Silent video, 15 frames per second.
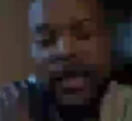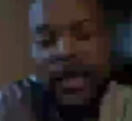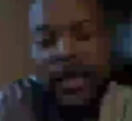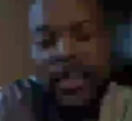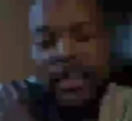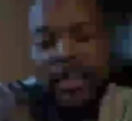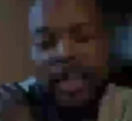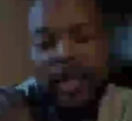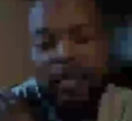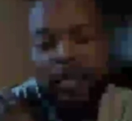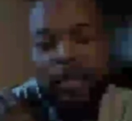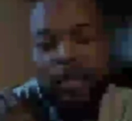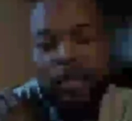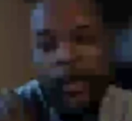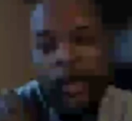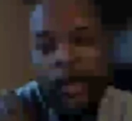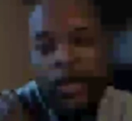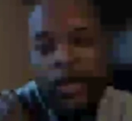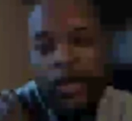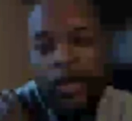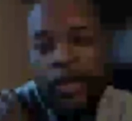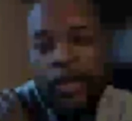and stand boldly on
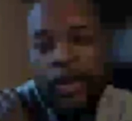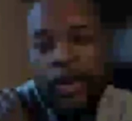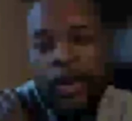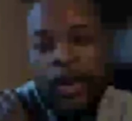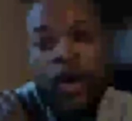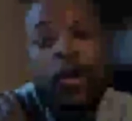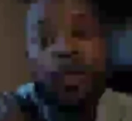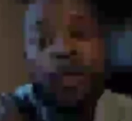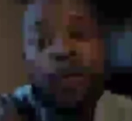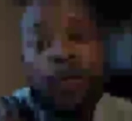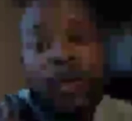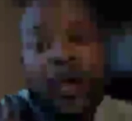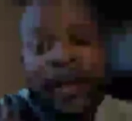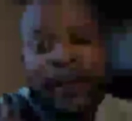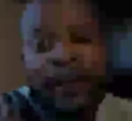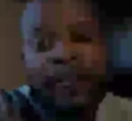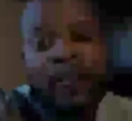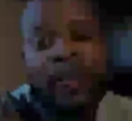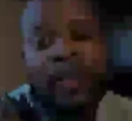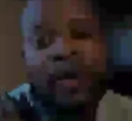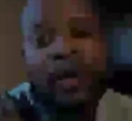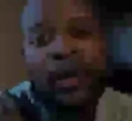the word in her own right.
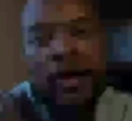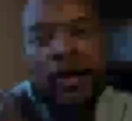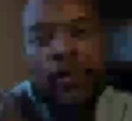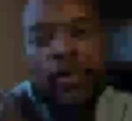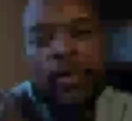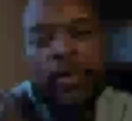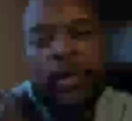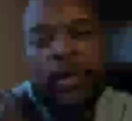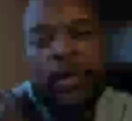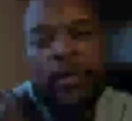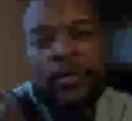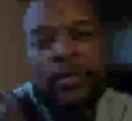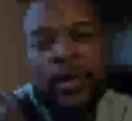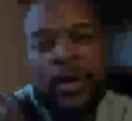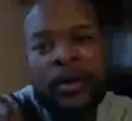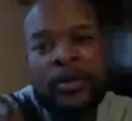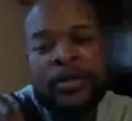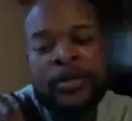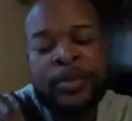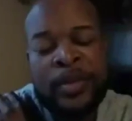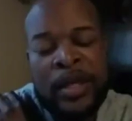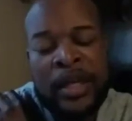Uh, will be uh,
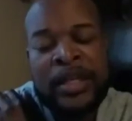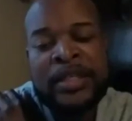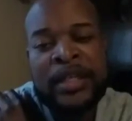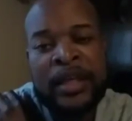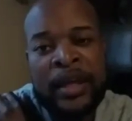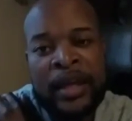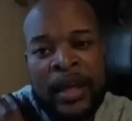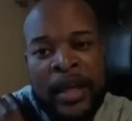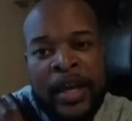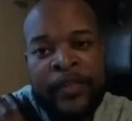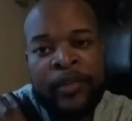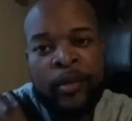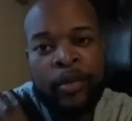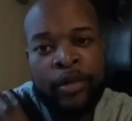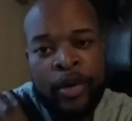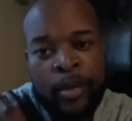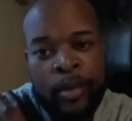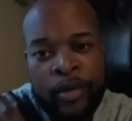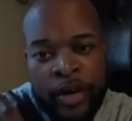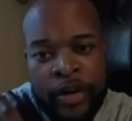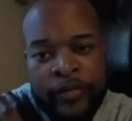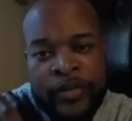speaking today at the prayer
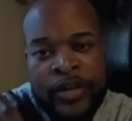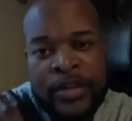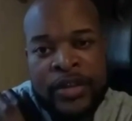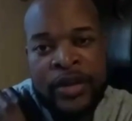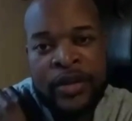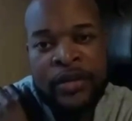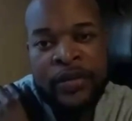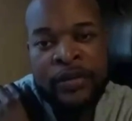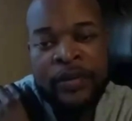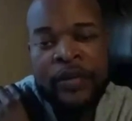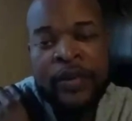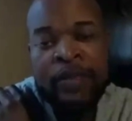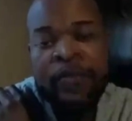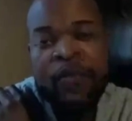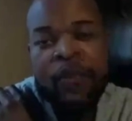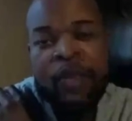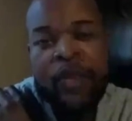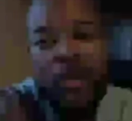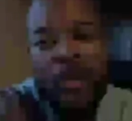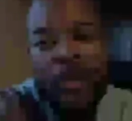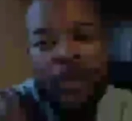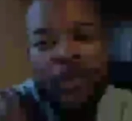breakfast. So we want to
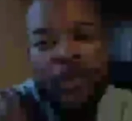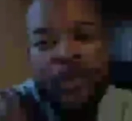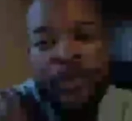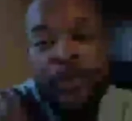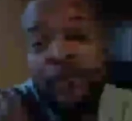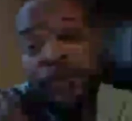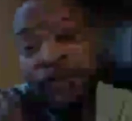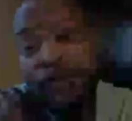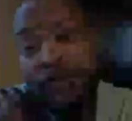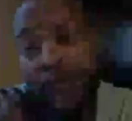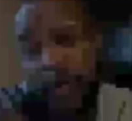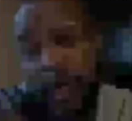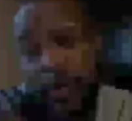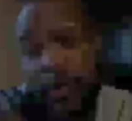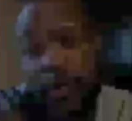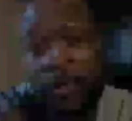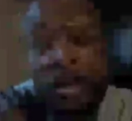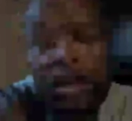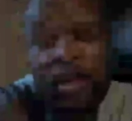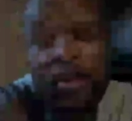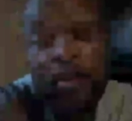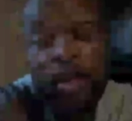encourage you, if you're available
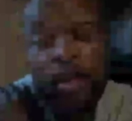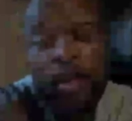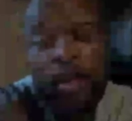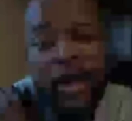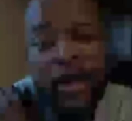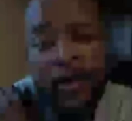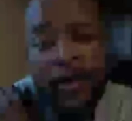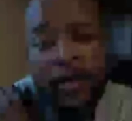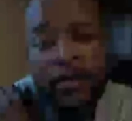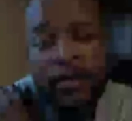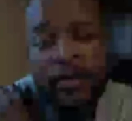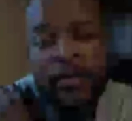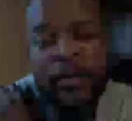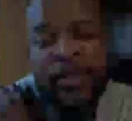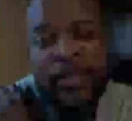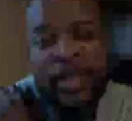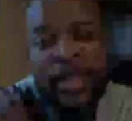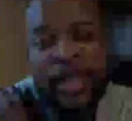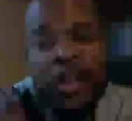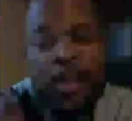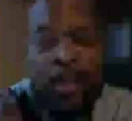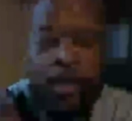in the Mobile area, to
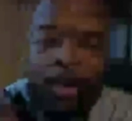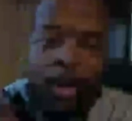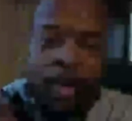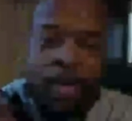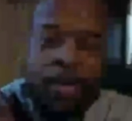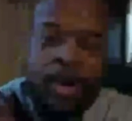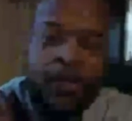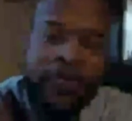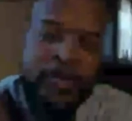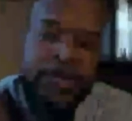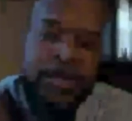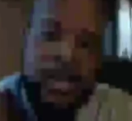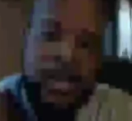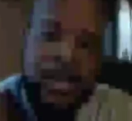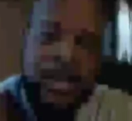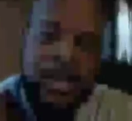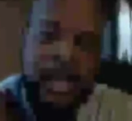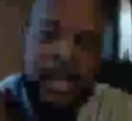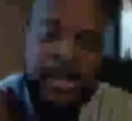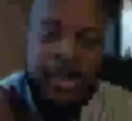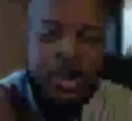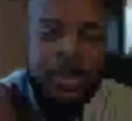attend the prayer breakfast at
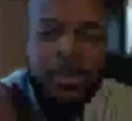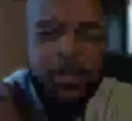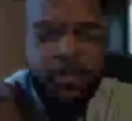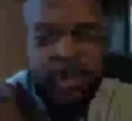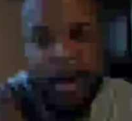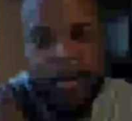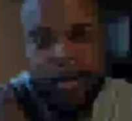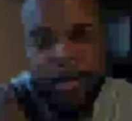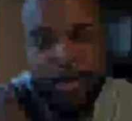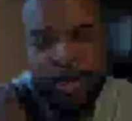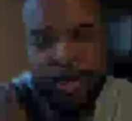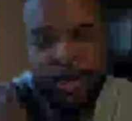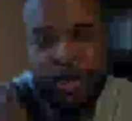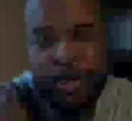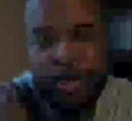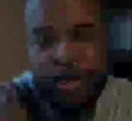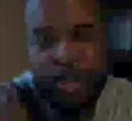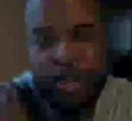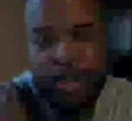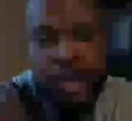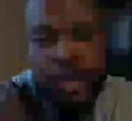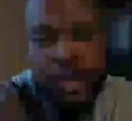St. Joseph Baptist Church,
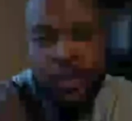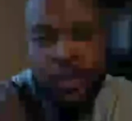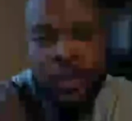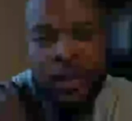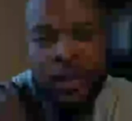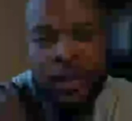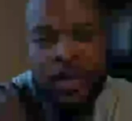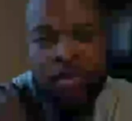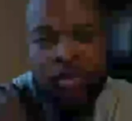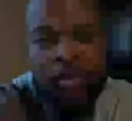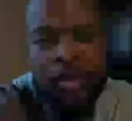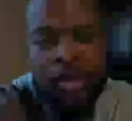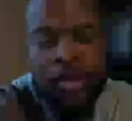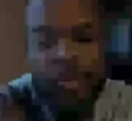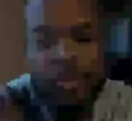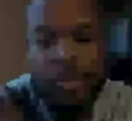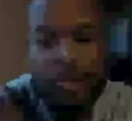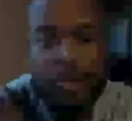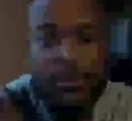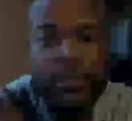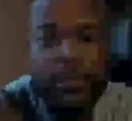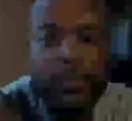661 South Broad Street